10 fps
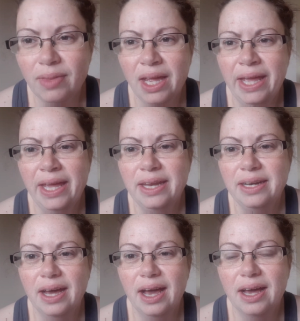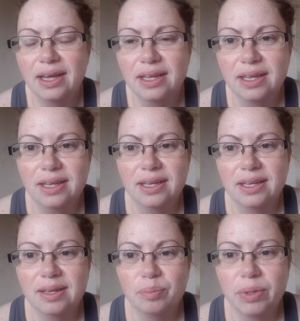
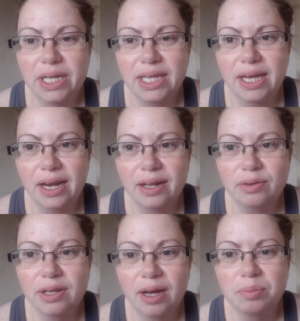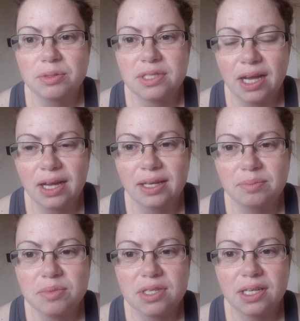But he got out a couple
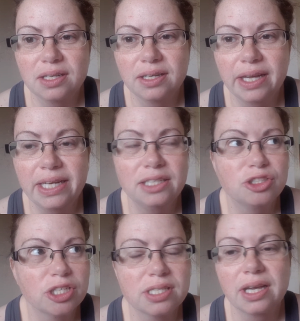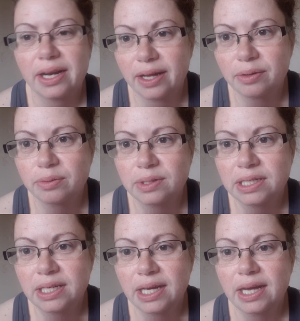times, and he just got out.
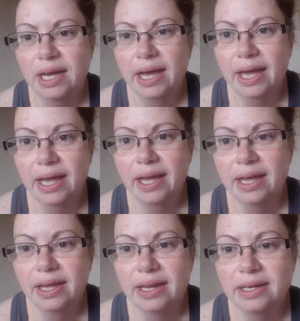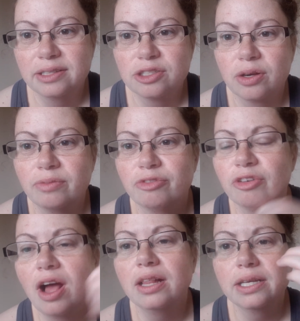And so I'm
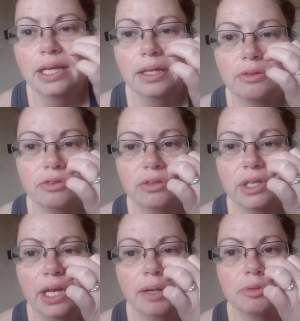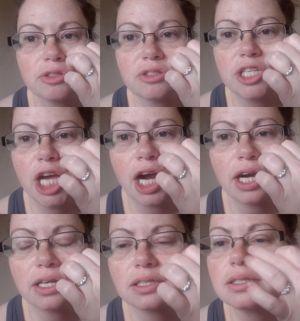frolicking through the neighbor's
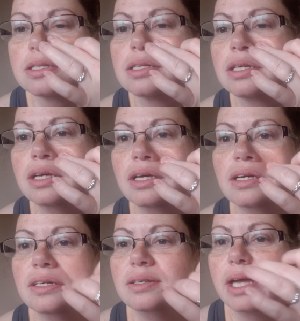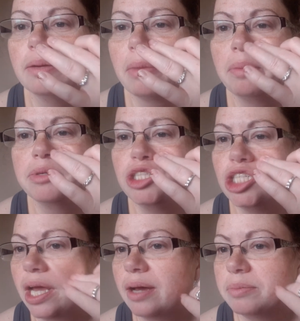yards in my
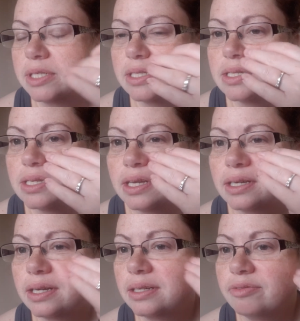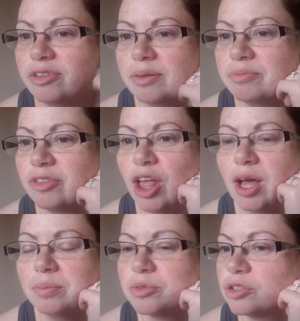pajamas and
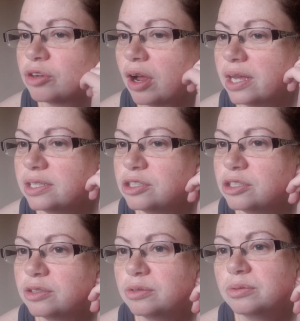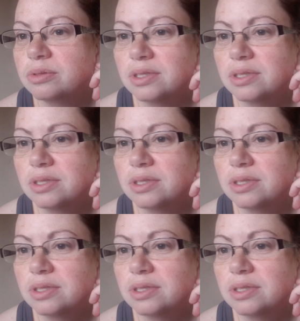flip-flops trying to